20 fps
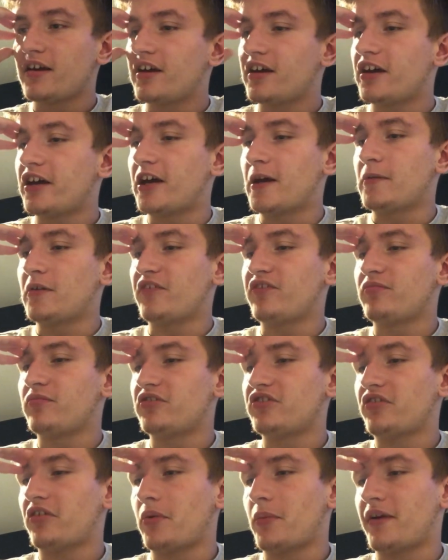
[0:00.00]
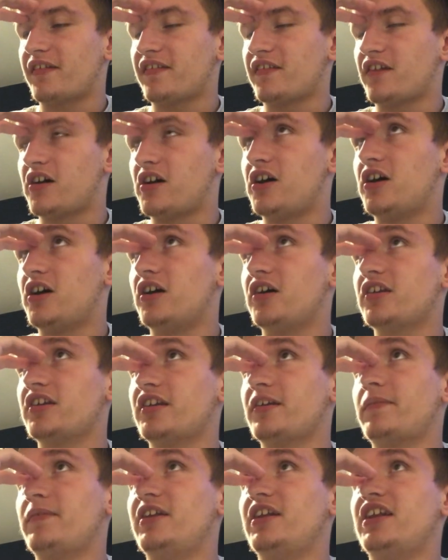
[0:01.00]
um, nothing much really went on. I
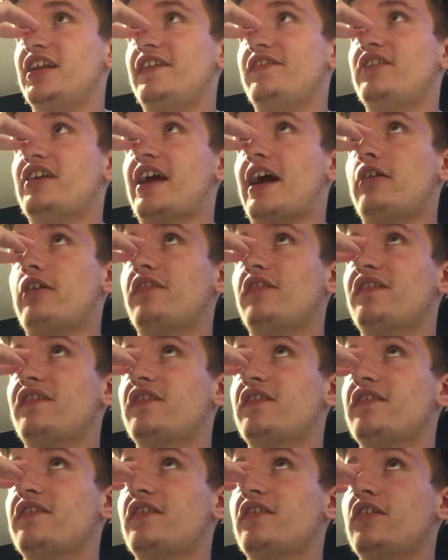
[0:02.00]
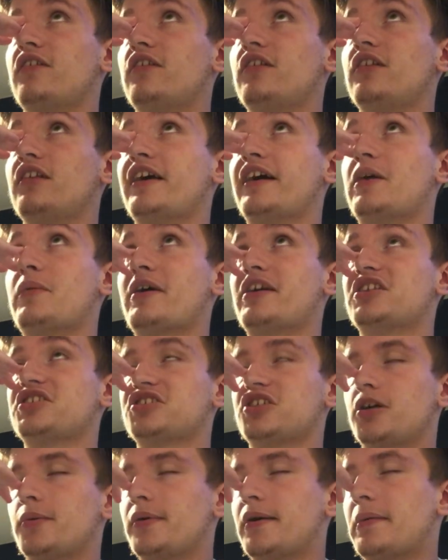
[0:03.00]
didn't really leave the house until like, I went
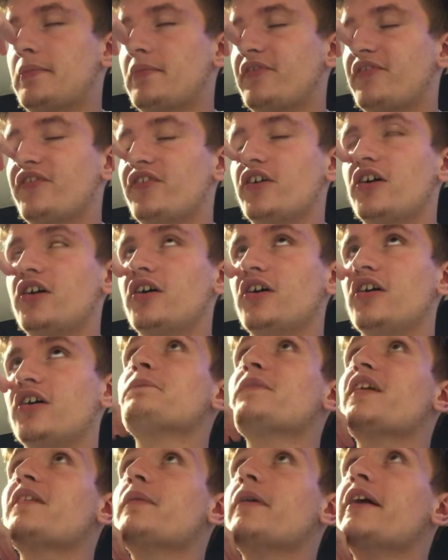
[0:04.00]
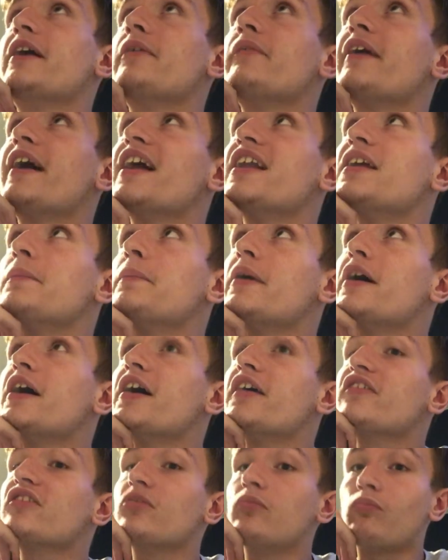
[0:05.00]
shopping before. that's about it really.
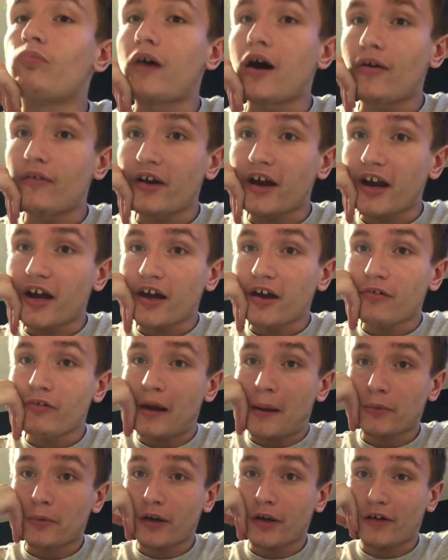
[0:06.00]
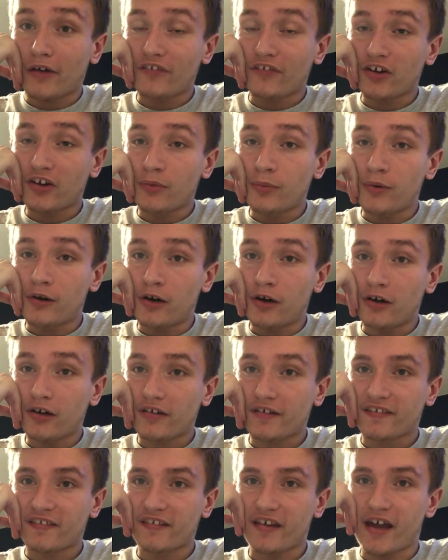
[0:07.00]
But tomorrow I'm going out for a
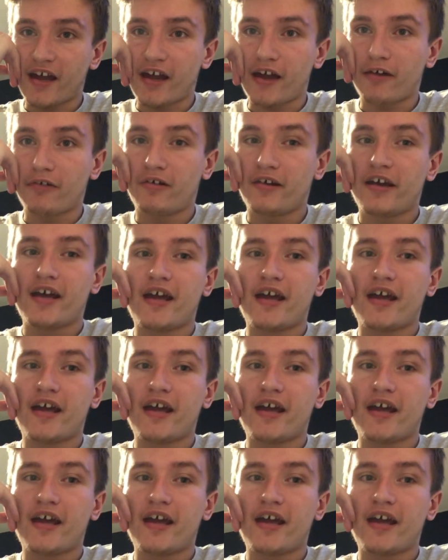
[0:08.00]
walk, so